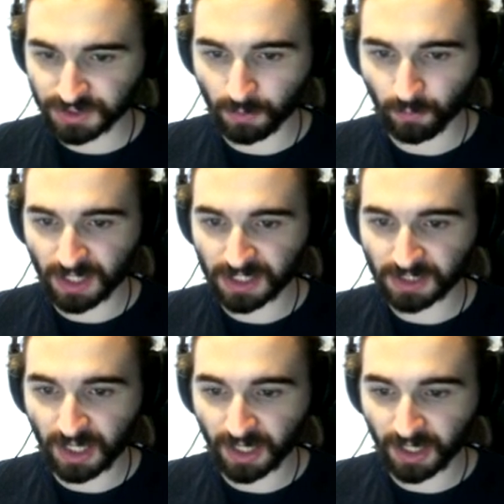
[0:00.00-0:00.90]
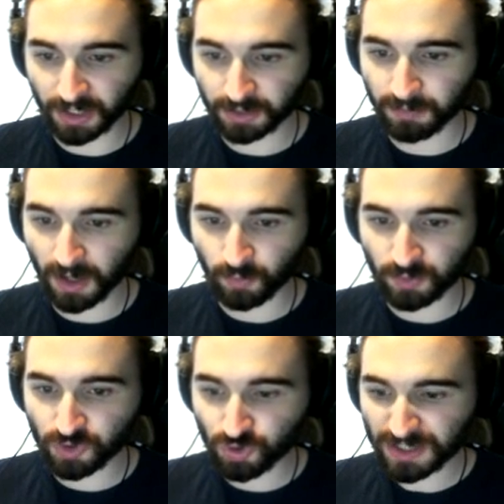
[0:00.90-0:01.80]
Somewhere like a park
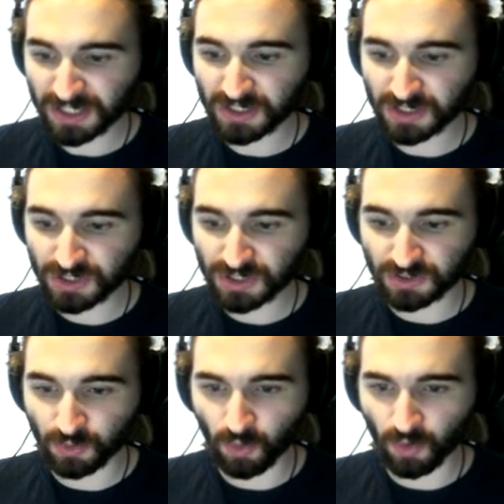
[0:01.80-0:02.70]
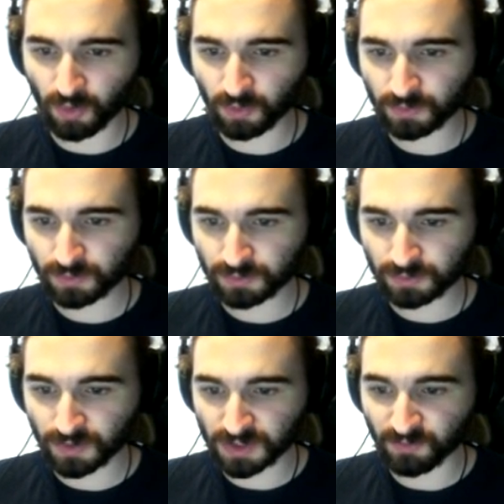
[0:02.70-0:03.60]
with trees, or
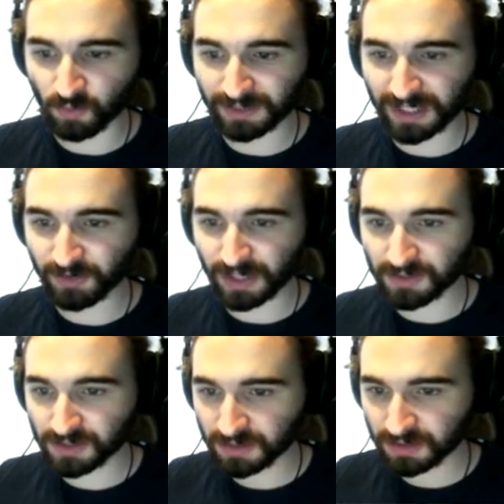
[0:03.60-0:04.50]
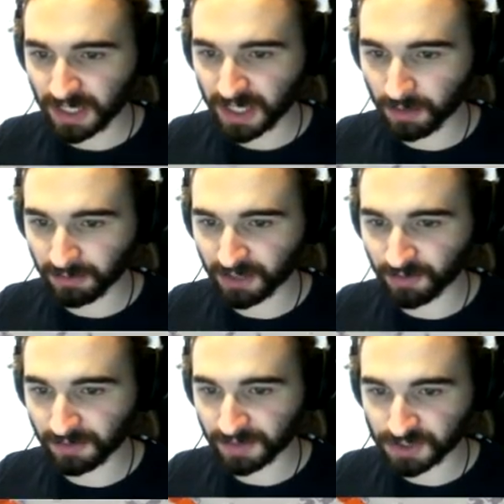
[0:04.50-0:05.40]
a small playground. Hey, a
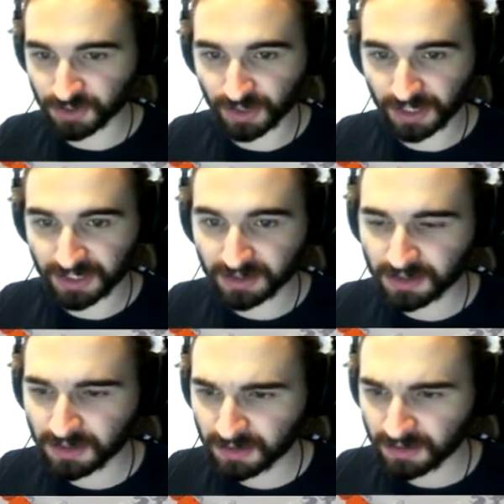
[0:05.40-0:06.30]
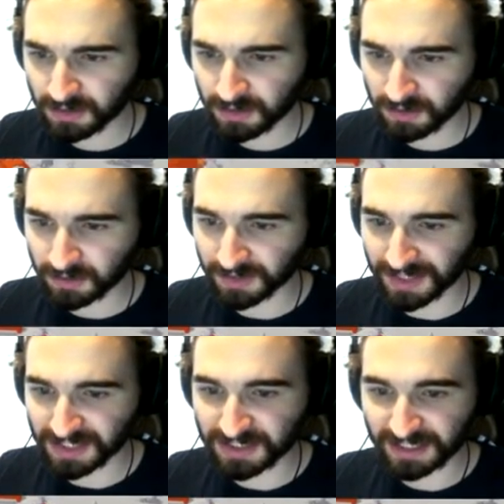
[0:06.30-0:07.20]
playground, that's a good idea.
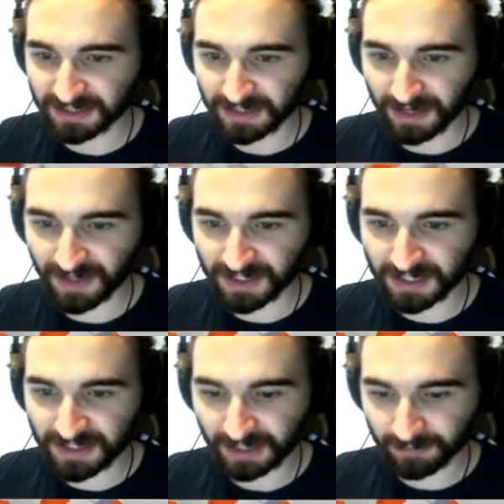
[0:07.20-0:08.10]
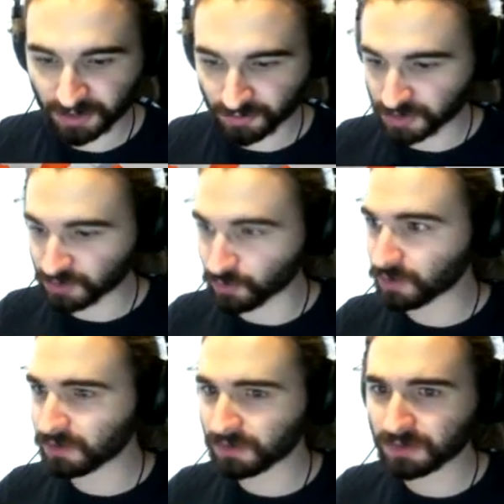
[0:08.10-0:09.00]
Like, that's near, have that near the elementary
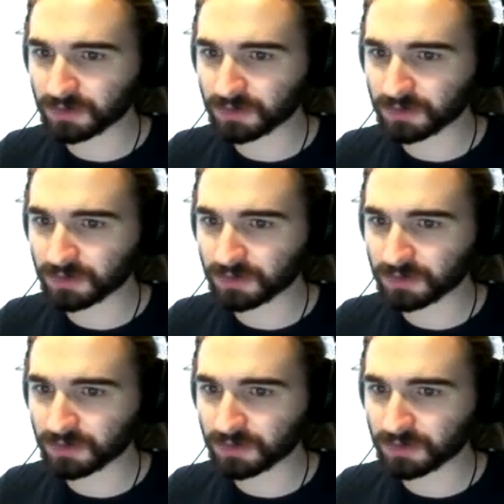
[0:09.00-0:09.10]
school.